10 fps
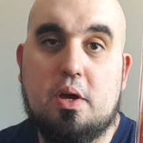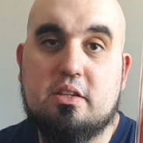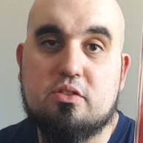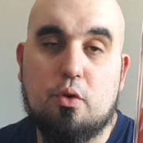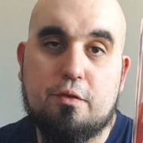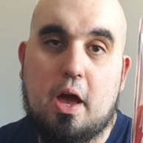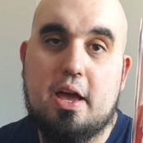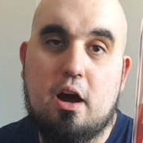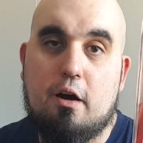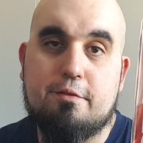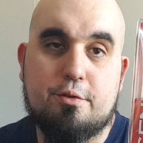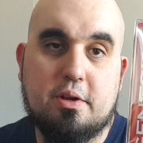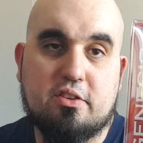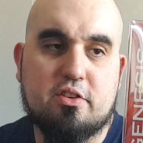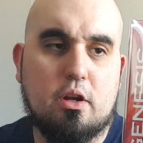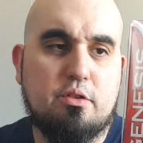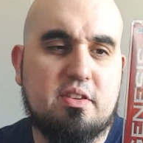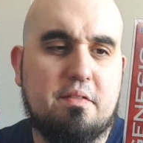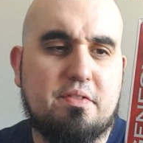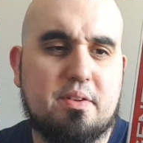is sort of going after
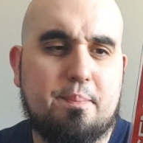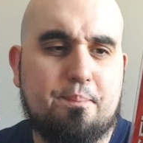exclusives.